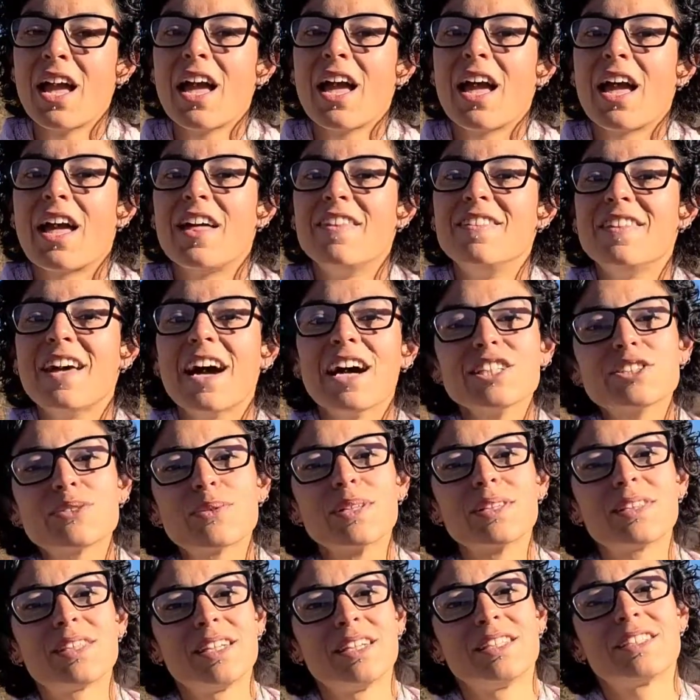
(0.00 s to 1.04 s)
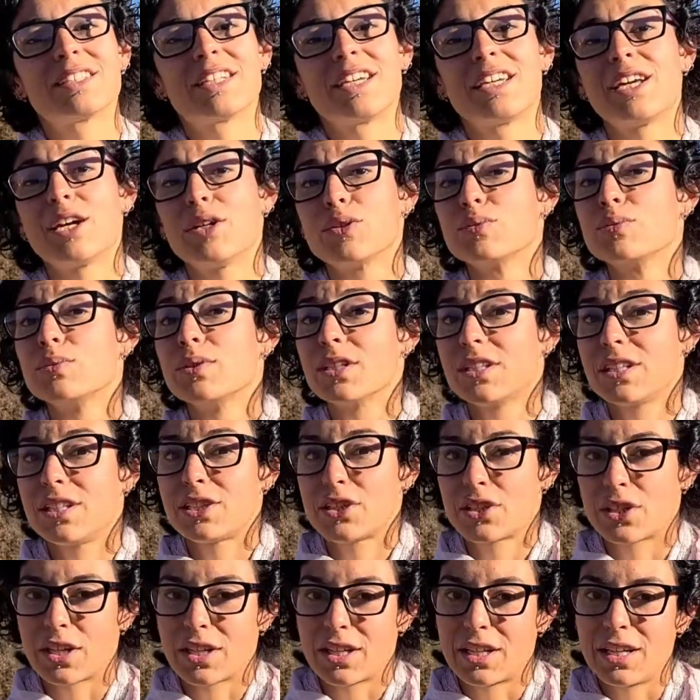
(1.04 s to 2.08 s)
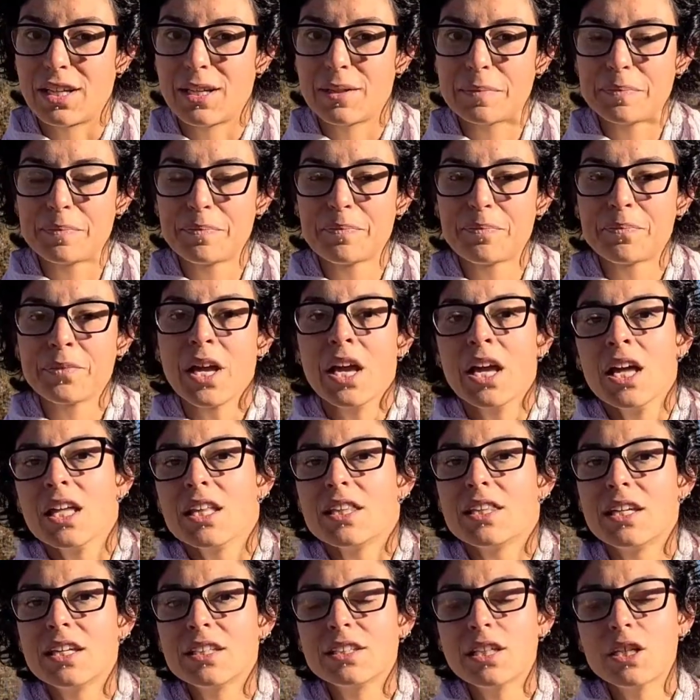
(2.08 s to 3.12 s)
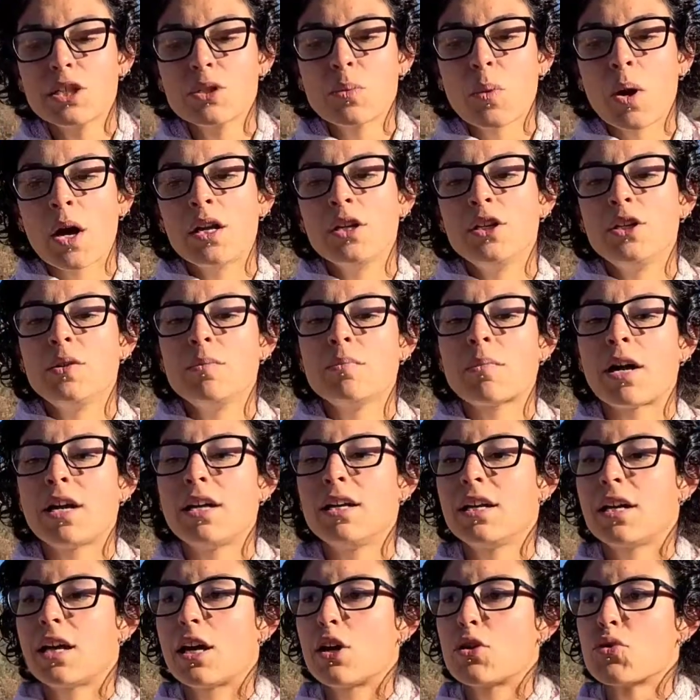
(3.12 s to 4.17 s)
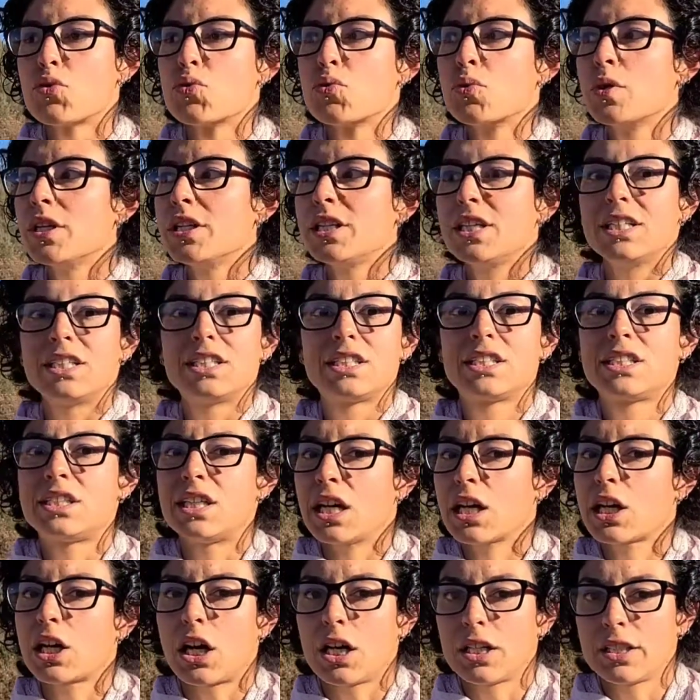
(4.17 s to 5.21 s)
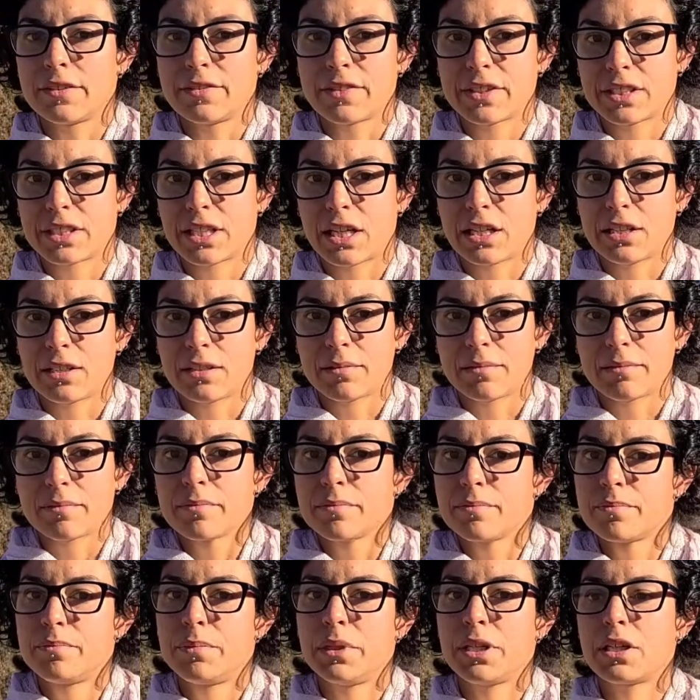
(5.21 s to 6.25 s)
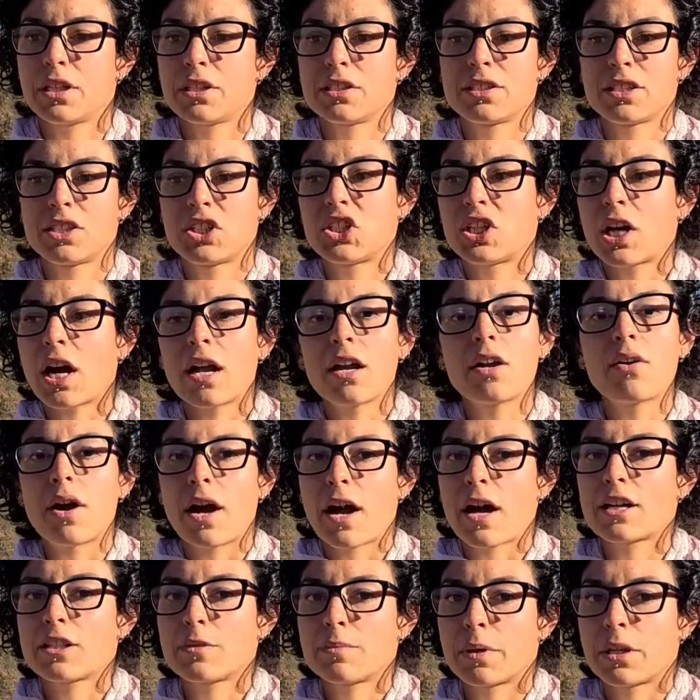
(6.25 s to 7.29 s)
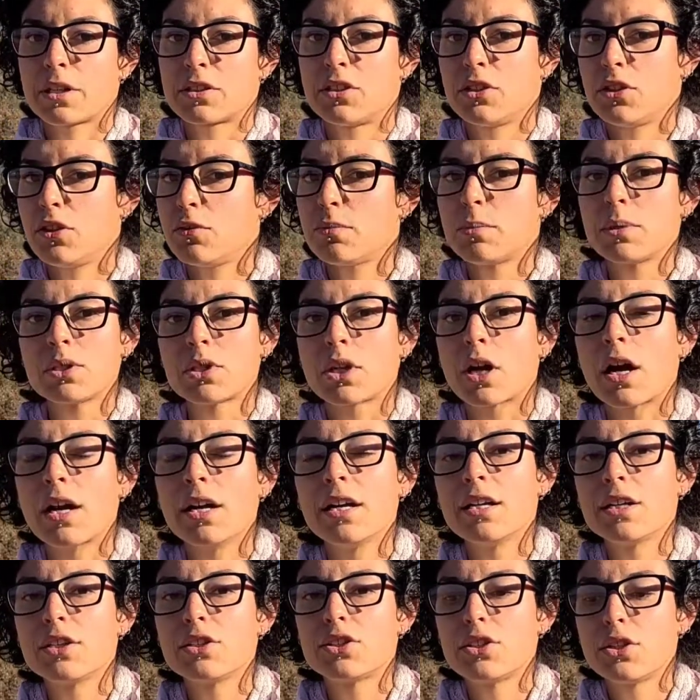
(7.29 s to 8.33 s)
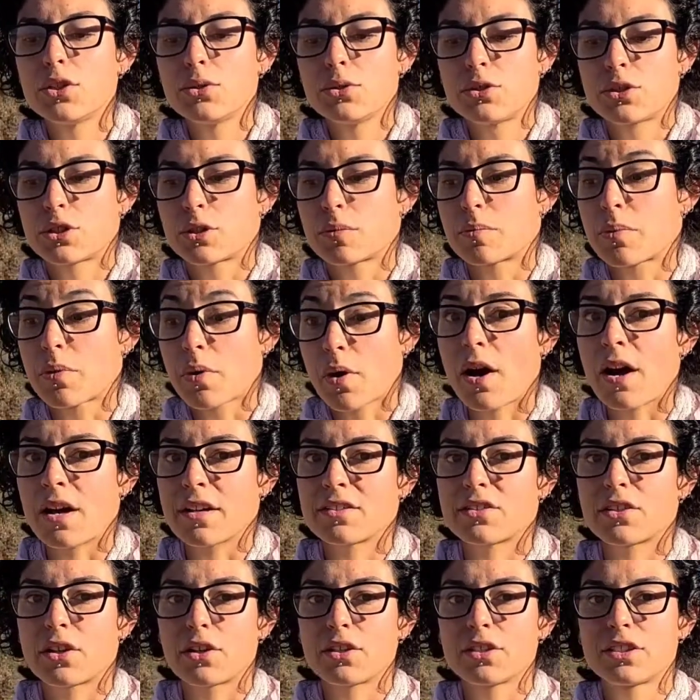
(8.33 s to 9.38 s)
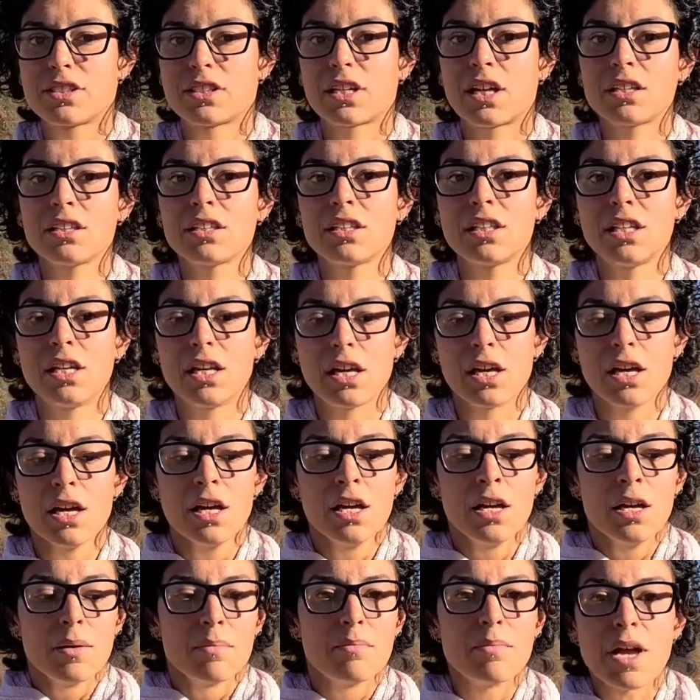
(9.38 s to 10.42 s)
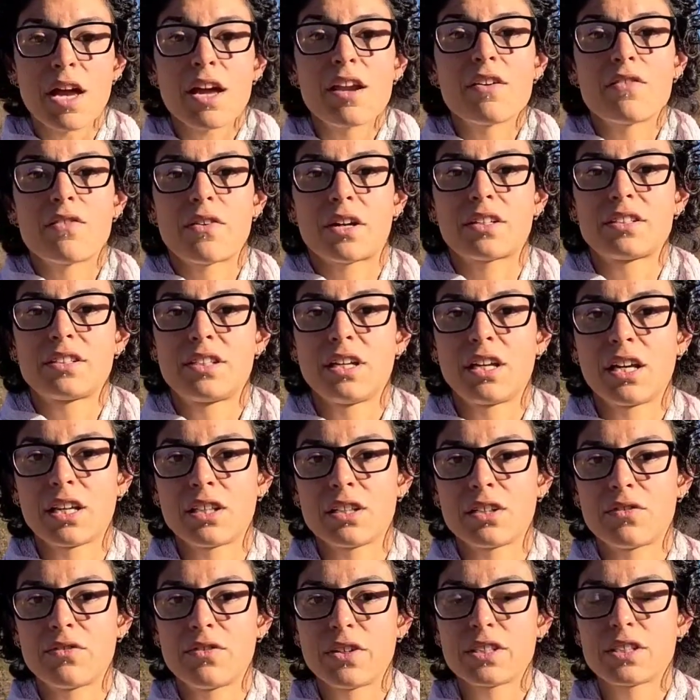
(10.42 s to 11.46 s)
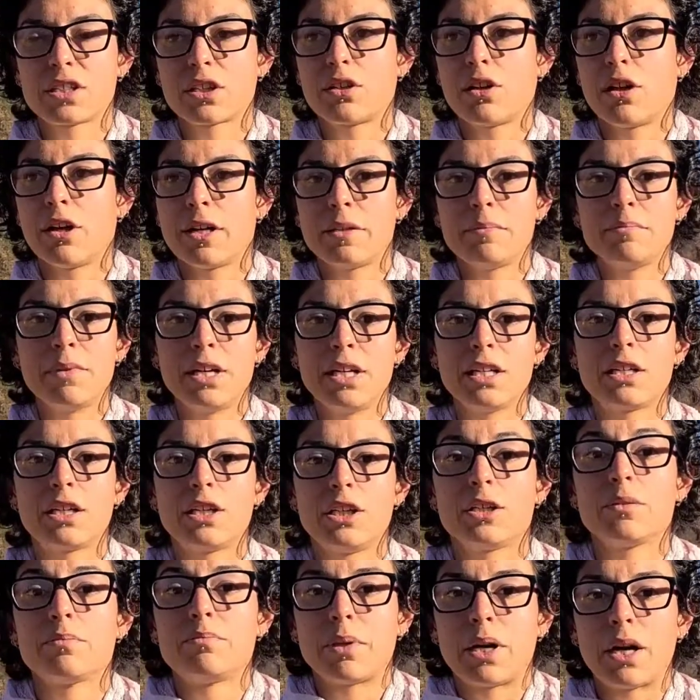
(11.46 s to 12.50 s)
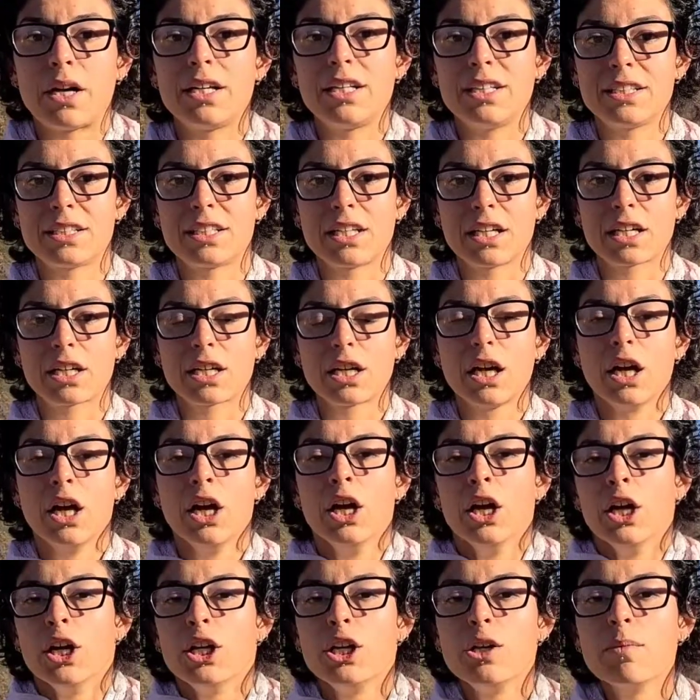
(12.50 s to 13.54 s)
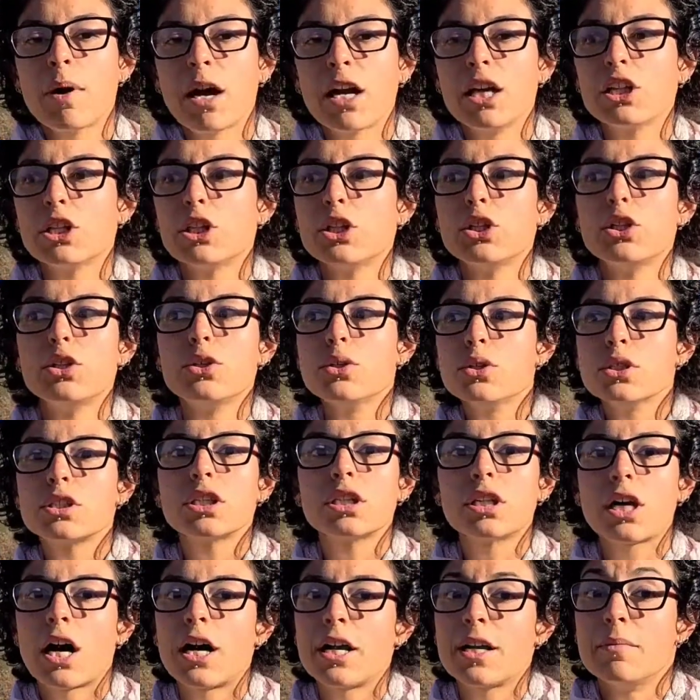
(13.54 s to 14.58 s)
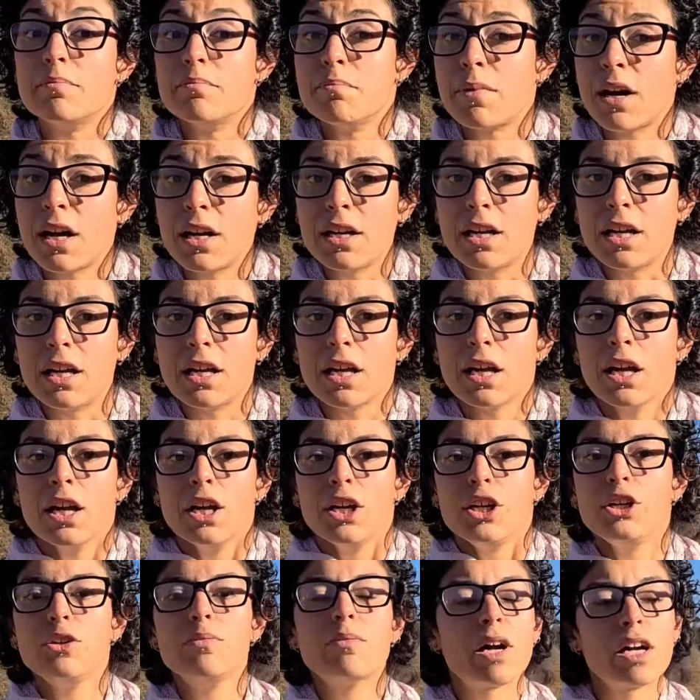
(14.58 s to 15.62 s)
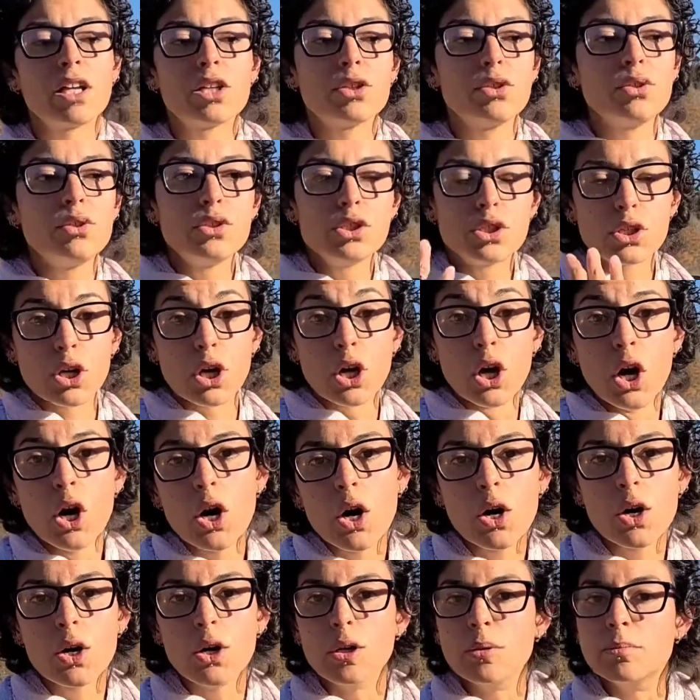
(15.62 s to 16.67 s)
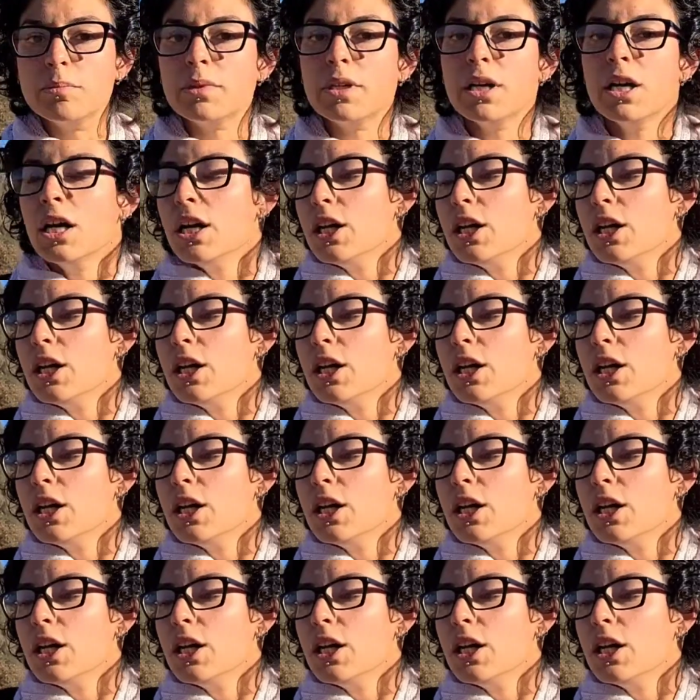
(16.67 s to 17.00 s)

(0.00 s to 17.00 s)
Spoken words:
And that's when things can get really tricky. This is when you might get really sick all of a sudden, because the shadow aspects that you've been trying to suppress are suddenly manifesting in the physical and making your body sick. You might lose a lot of money. You might lose your home.